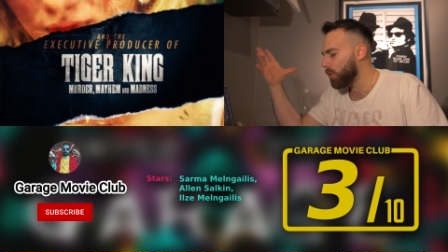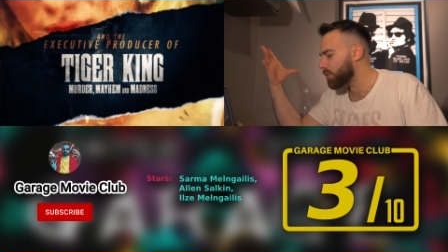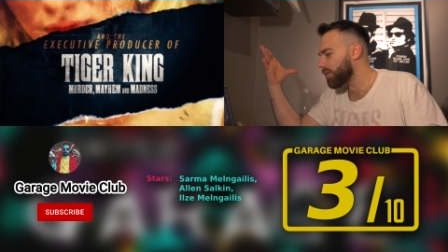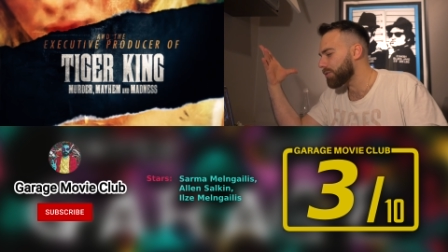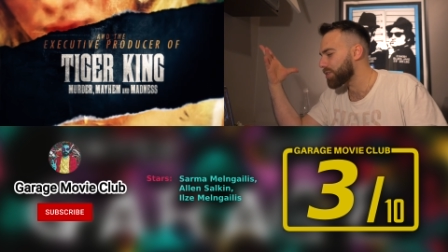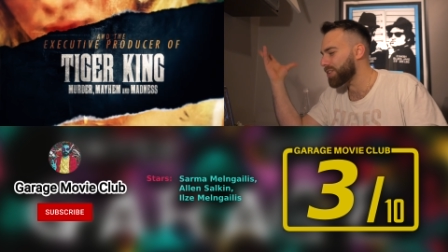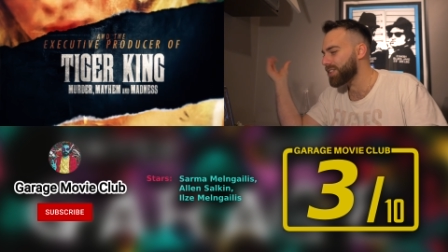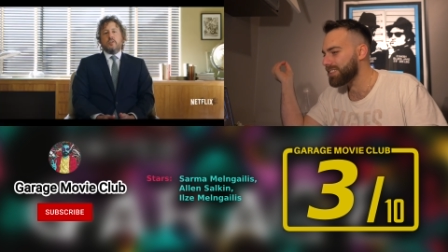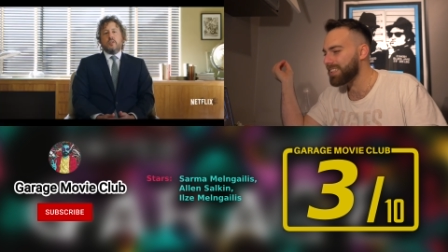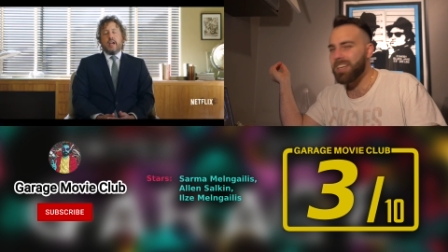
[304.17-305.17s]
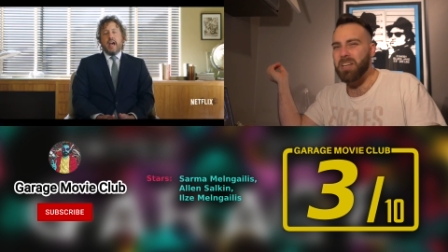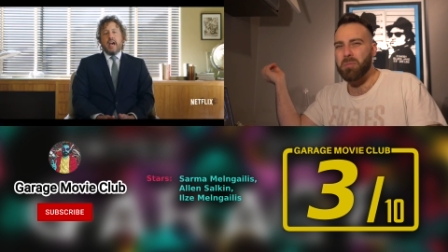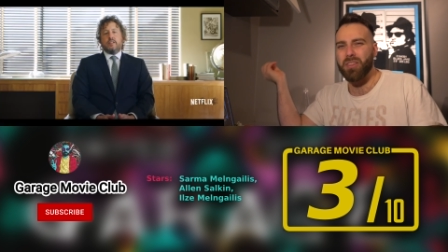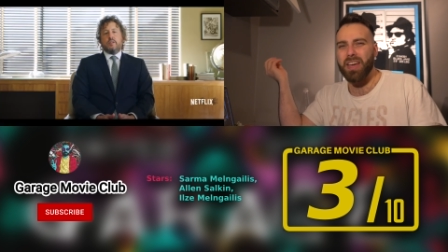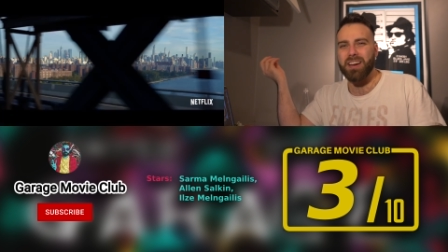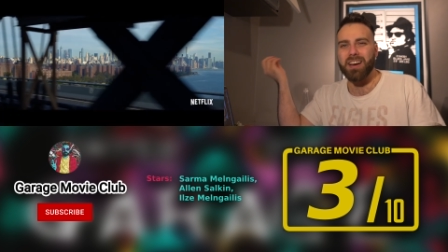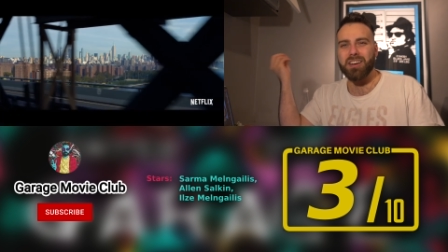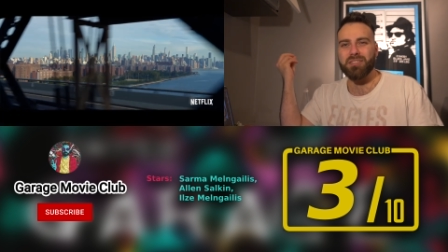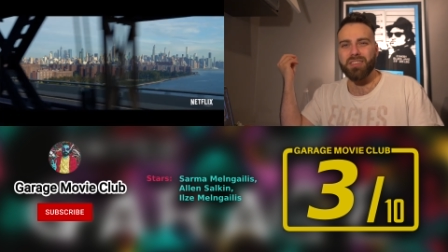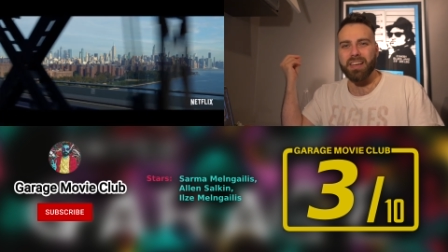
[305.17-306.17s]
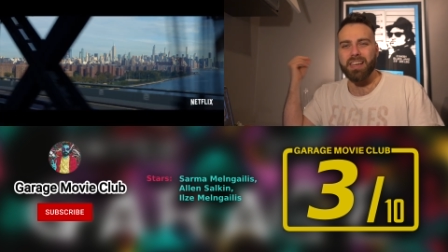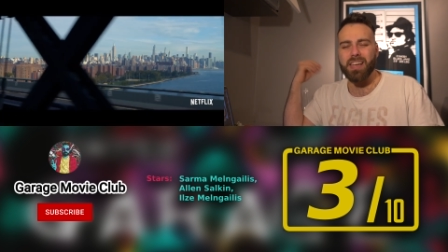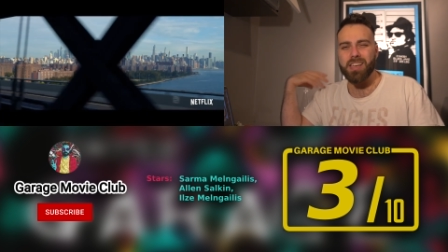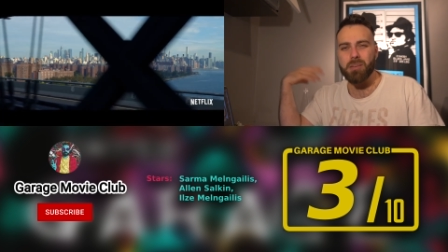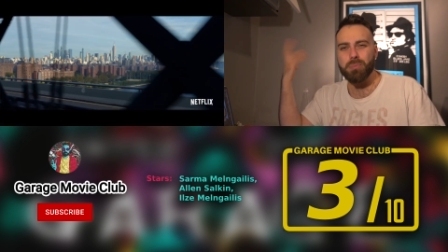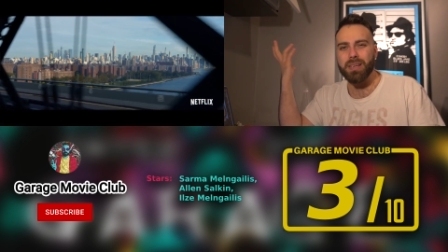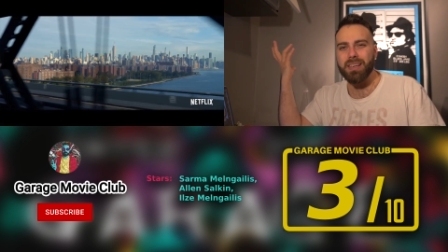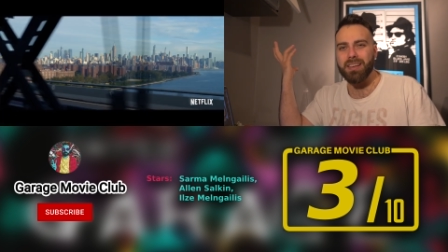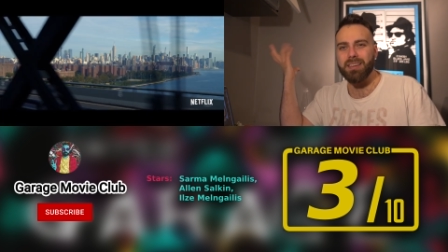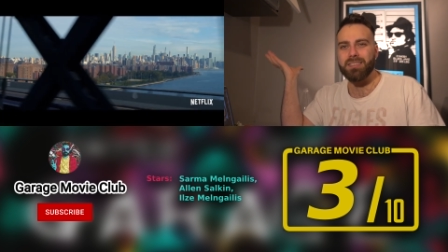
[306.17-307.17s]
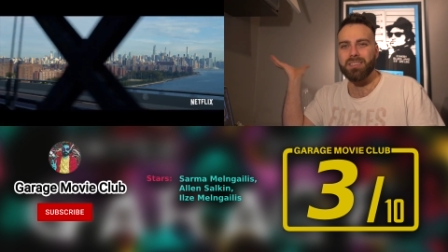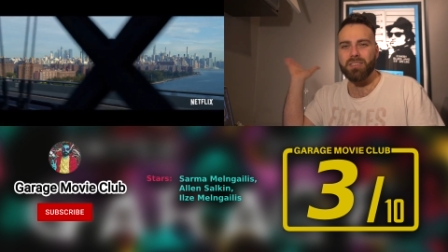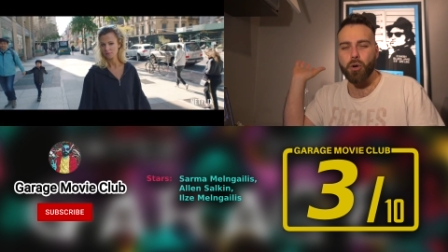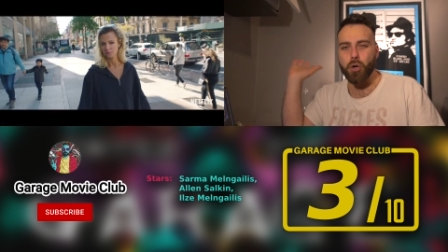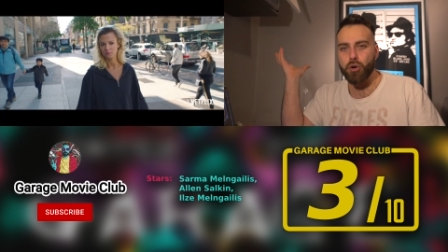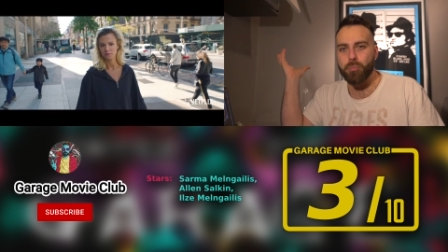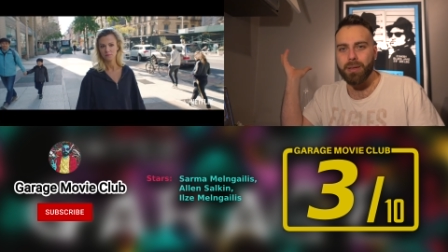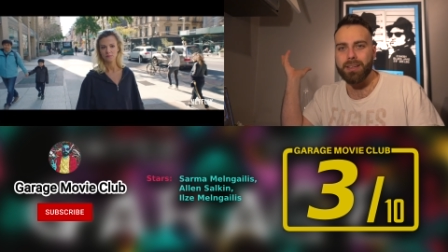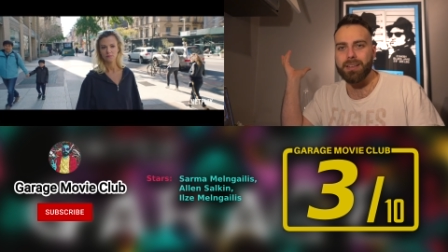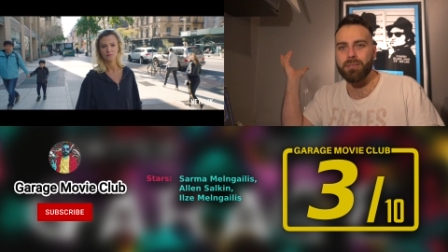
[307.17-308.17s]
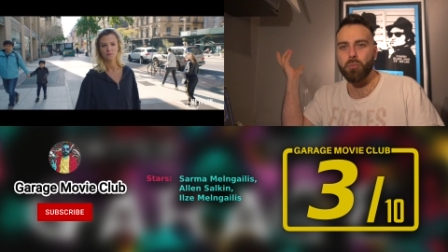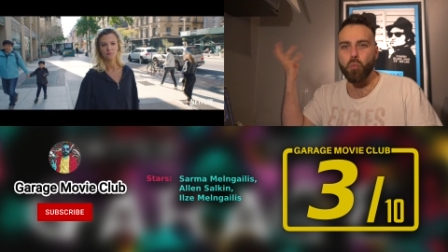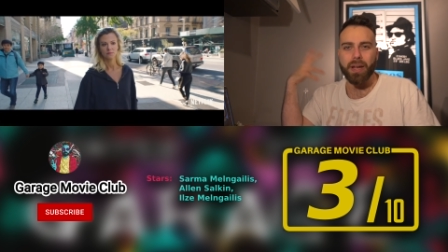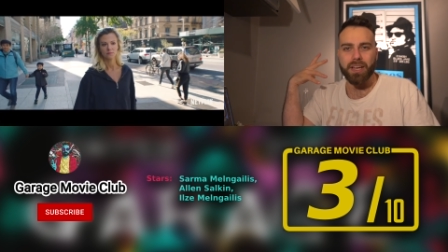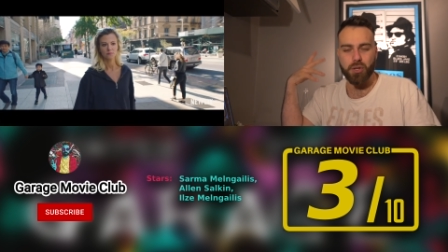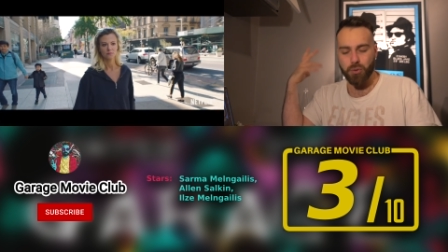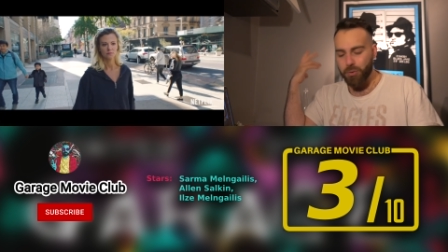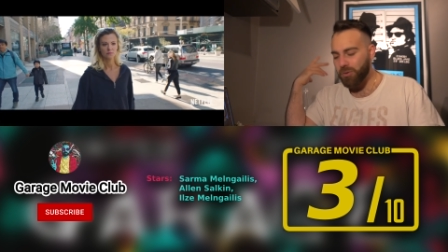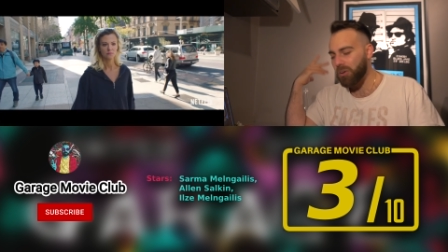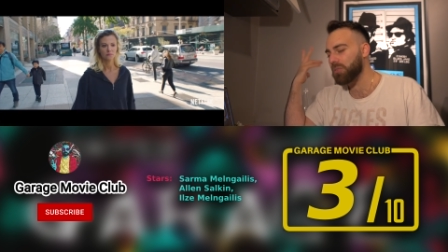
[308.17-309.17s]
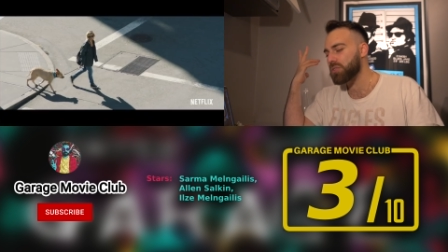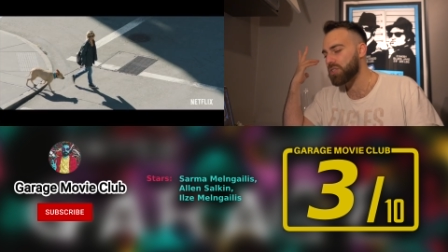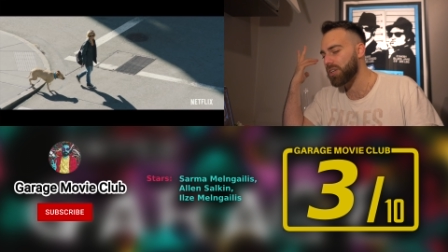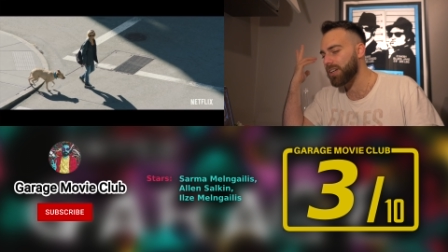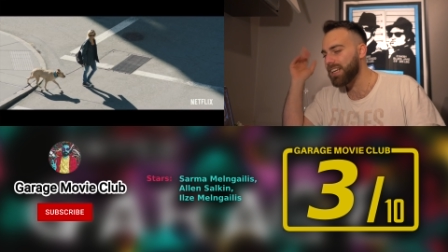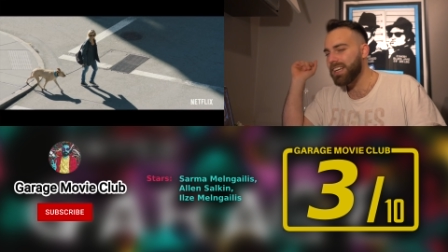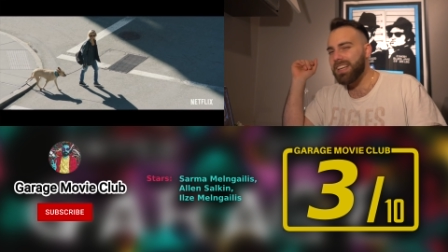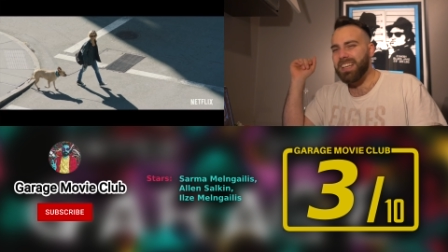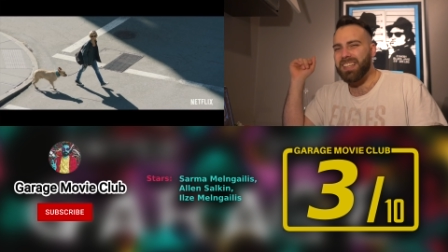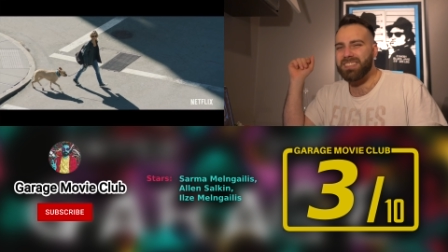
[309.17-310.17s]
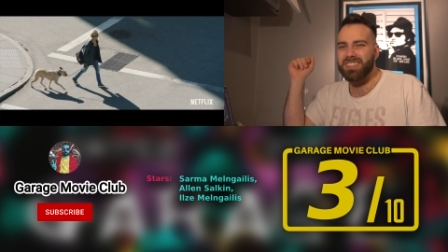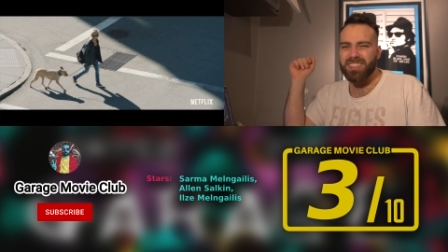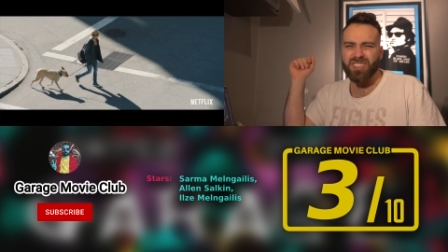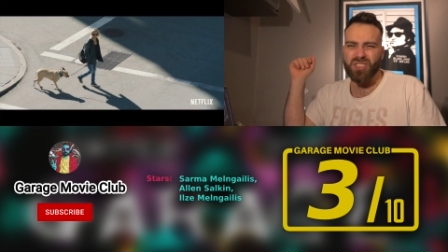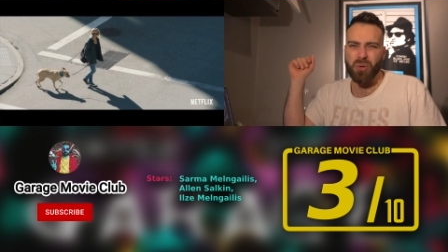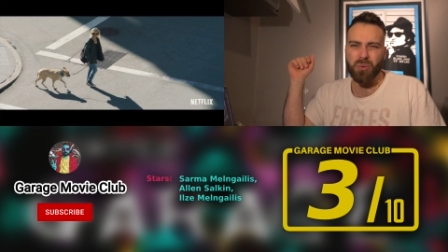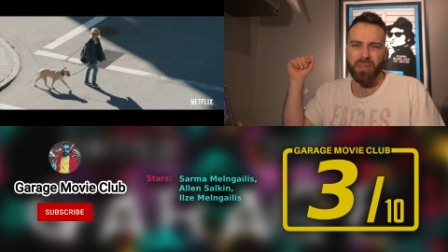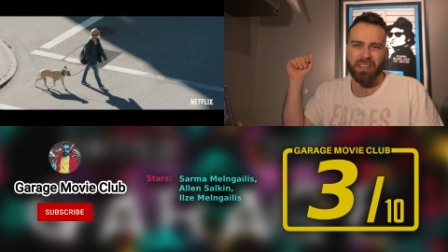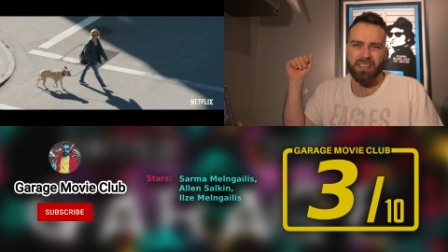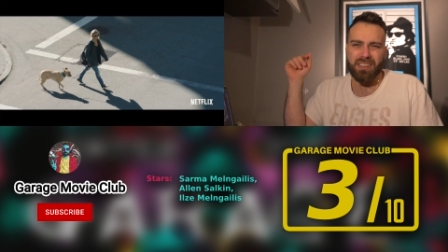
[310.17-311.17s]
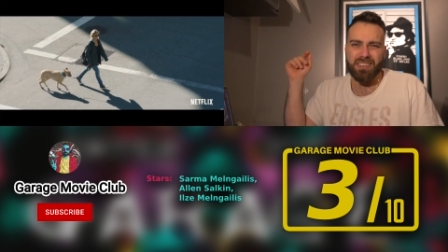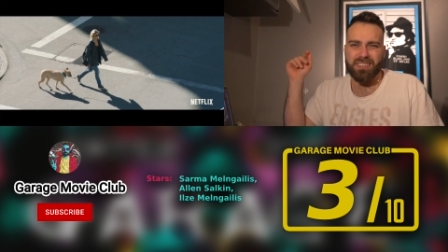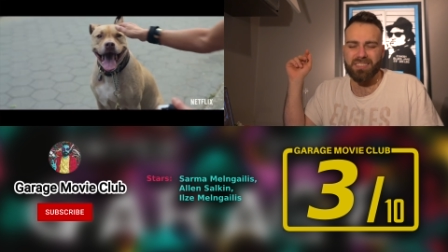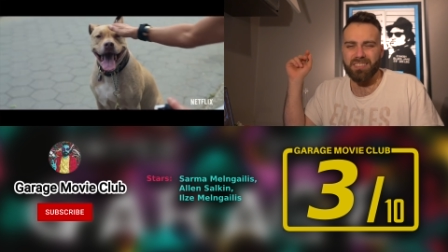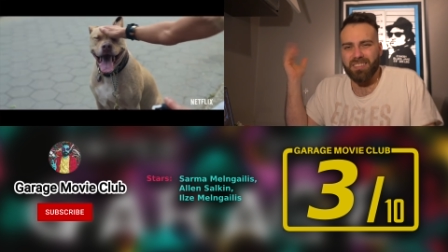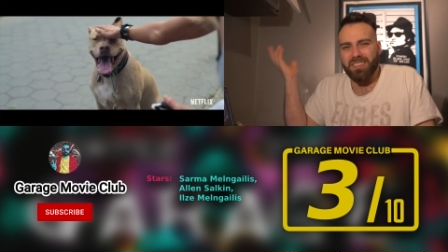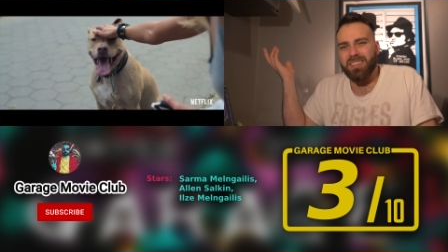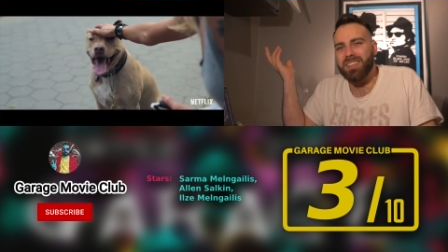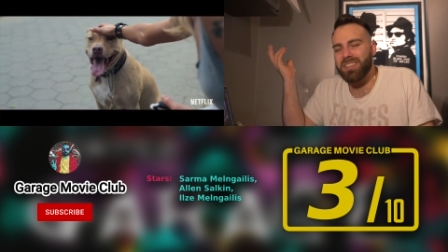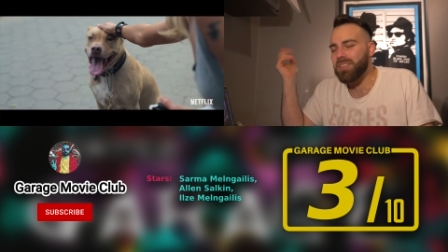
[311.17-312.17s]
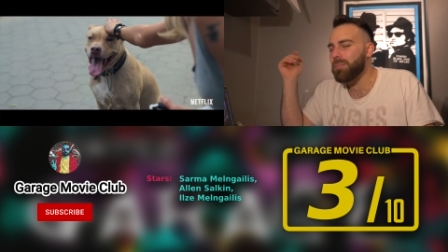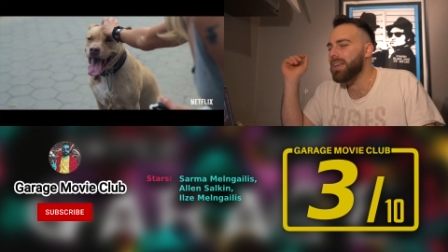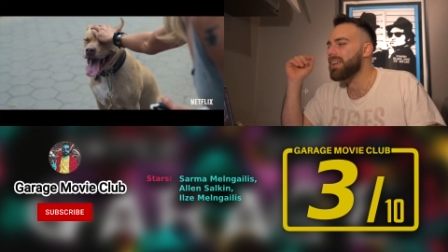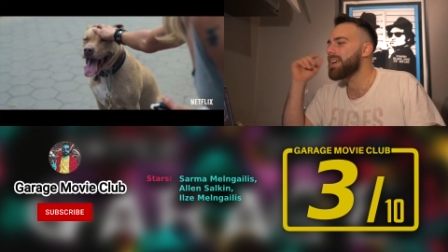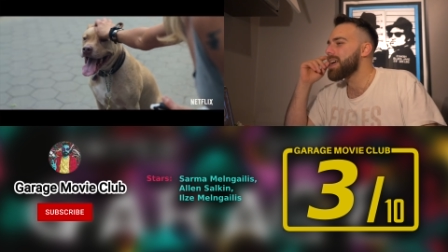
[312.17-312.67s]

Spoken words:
cultures, but that kind of like hippie, urban, white girl culture is just so like, to me.